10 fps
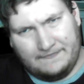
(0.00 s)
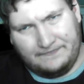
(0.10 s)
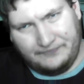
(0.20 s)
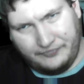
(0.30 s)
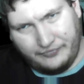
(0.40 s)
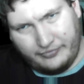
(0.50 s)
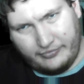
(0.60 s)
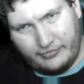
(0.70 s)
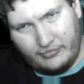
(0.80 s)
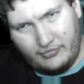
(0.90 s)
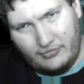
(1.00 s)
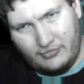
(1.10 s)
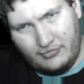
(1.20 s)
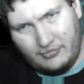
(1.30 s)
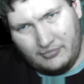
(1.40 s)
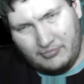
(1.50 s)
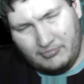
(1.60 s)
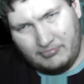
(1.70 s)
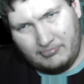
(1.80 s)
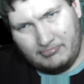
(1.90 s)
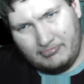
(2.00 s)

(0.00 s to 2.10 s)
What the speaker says: Nothing is said.